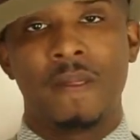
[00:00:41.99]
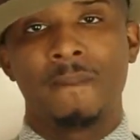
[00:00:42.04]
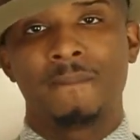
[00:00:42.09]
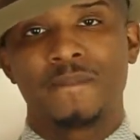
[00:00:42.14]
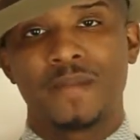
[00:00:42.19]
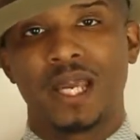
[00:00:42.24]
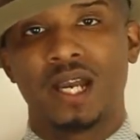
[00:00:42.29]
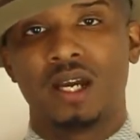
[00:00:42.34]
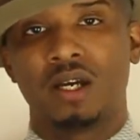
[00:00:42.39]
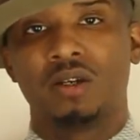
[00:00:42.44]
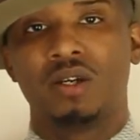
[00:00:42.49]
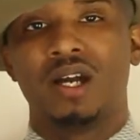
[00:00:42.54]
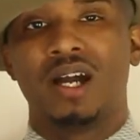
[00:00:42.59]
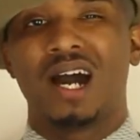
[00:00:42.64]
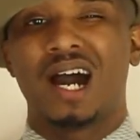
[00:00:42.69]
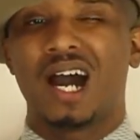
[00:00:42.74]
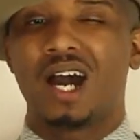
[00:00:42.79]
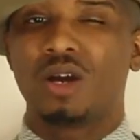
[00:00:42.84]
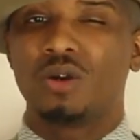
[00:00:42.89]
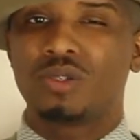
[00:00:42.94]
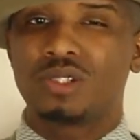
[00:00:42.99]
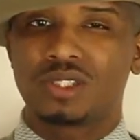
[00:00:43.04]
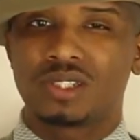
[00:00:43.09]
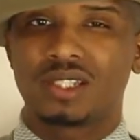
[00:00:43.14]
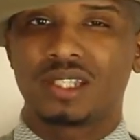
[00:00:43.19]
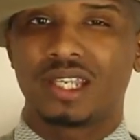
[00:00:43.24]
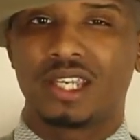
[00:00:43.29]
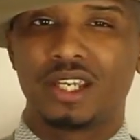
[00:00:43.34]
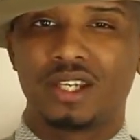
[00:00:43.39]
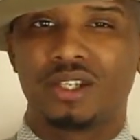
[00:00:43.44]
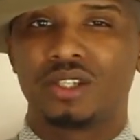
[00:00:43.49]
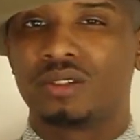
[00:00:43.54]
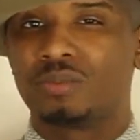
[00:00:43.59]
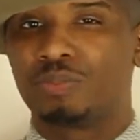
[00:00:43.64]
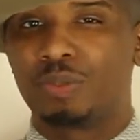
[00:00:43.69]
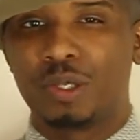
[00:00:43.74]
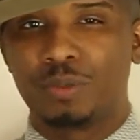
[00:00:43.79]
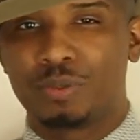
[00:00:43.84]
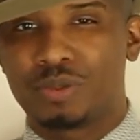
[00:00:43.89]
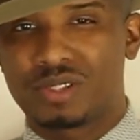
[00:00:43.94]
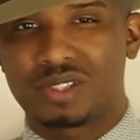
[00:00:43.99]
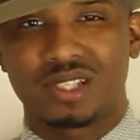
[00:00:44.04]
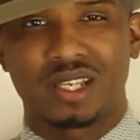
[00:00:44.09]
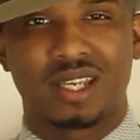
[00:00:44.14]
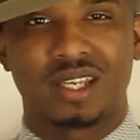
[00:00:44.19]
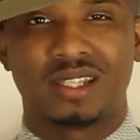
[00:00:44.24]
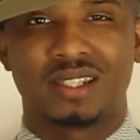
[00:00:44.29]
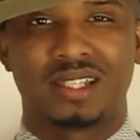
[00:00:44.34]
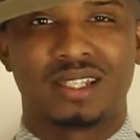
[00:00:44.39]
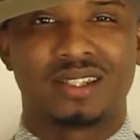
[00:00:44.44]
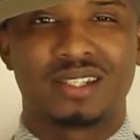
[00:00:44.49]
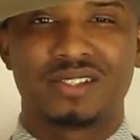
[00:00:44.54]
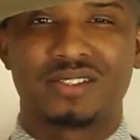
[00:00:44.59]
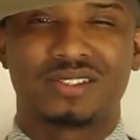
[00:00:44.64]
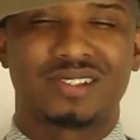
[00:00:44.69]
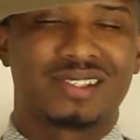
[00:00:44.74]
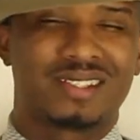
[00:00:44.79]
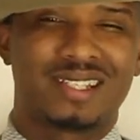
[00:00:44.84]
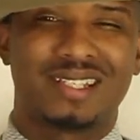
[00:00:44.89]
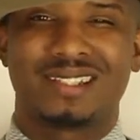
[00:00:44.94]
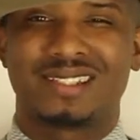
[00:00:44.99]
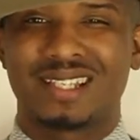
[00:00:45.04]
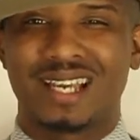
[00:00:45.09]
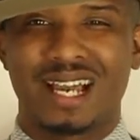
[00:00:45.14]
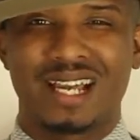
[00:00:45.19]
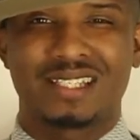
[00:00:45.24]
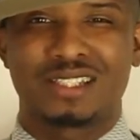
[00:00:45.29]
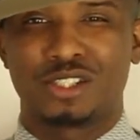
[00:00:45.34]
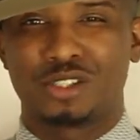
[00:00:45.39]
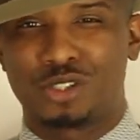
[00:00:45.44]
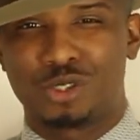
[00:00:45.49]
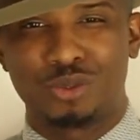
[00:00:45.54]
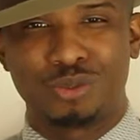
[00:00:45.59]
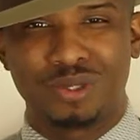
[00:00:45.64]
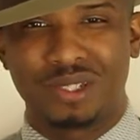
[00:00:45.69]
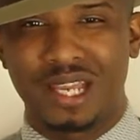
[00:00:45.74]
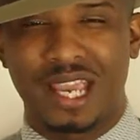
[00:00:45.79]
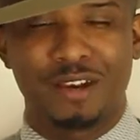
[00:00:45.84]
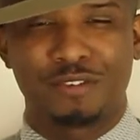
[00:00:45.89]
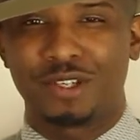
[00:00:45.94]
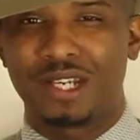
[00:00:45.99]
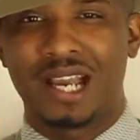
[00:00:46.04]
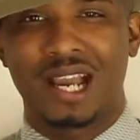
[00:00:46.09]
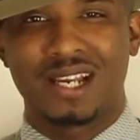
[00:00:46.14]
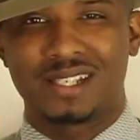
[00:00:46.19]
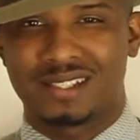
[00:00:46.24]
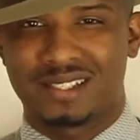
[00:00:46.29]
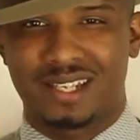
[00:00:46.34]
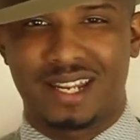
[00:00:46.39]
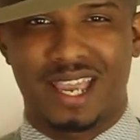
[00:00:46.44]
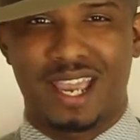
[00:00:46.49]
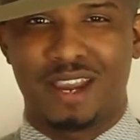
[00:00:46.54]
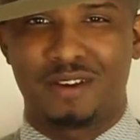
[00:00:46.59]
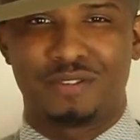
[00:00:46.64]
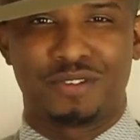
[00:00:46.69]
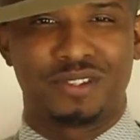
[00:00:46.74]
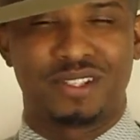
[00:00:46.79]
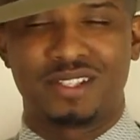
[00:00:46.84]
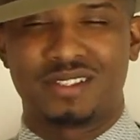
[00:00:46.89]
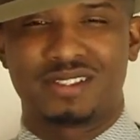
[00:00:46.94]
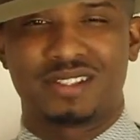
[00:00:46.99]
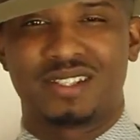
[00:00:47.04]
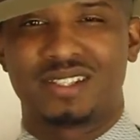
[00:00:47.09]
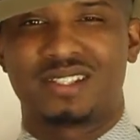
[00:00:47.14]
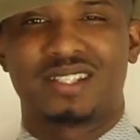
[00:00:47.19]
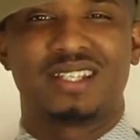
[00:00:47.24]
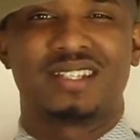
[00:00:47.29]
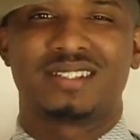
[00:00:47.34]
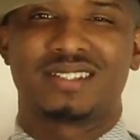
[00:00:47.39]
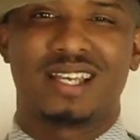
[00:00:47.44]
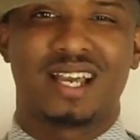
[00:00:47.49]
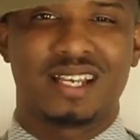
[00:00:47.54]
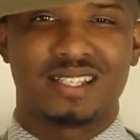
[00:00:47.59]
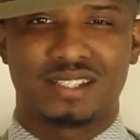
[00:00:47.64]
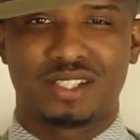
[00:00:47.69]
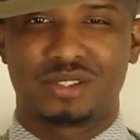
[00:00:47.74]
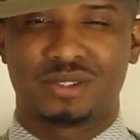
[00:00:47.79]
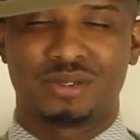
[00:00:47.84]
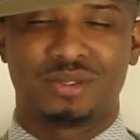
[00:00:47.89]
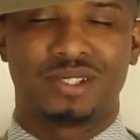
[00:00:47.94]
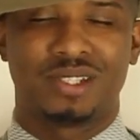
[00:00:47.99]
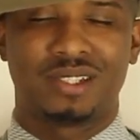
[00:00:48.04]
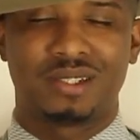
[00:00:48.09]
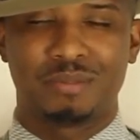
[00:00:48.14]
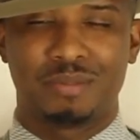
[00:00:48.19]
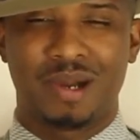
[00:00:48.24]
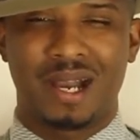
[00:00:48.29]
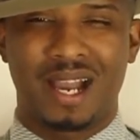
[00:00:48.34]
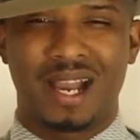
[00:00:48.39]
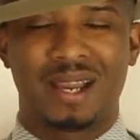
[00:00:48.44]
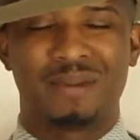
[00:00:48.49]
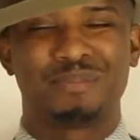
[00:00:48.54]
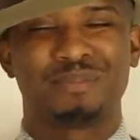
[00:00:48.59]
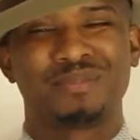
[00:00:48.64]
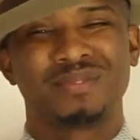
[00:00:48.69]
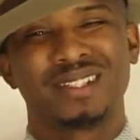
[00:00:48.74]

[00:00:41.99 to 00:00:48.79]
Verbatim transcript: Now, I always hear people saying that these are the 10 ties that you every guy should have, or these are the 10 ties that you need to buy.